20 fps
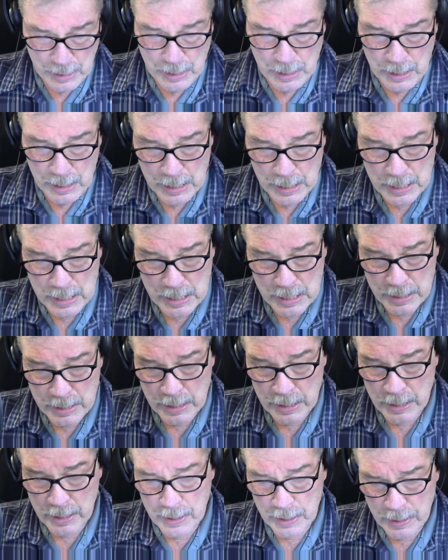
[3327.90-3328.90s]
And
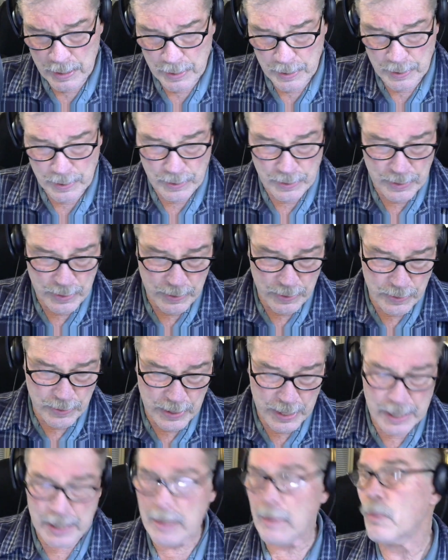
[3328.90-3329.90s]

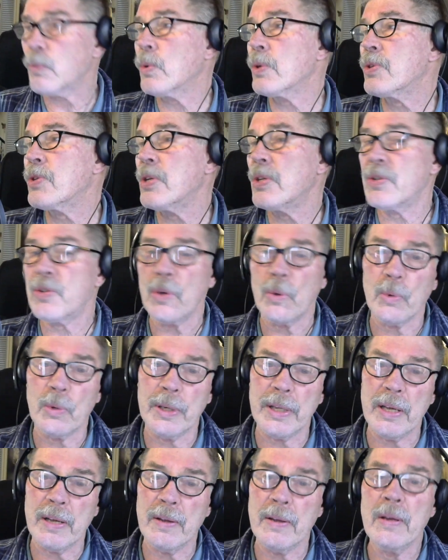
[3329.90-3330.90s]
that was his
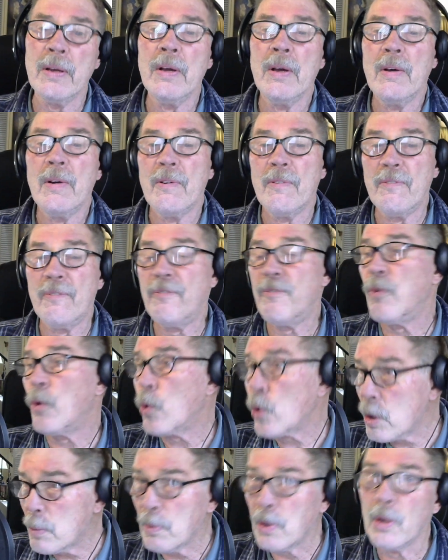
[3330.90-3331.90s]
only
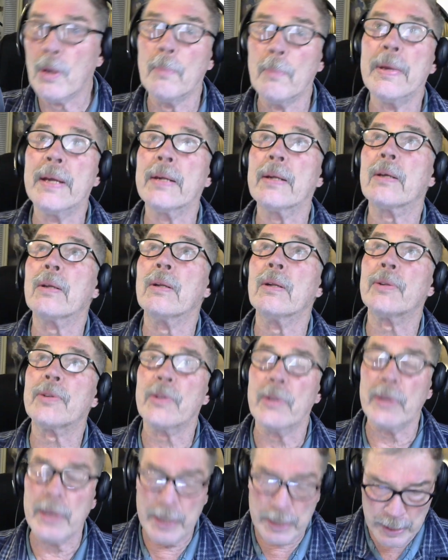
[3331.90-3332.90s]
formal medical
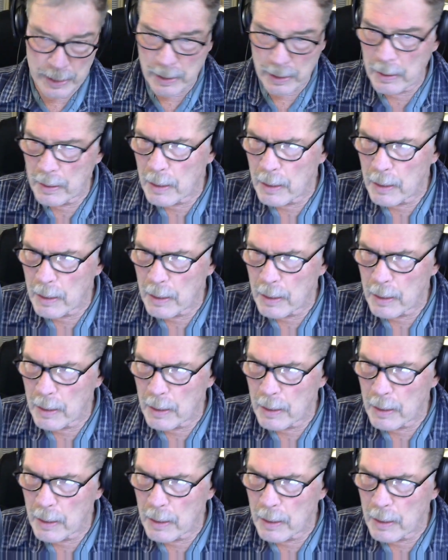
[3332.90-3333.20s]
training.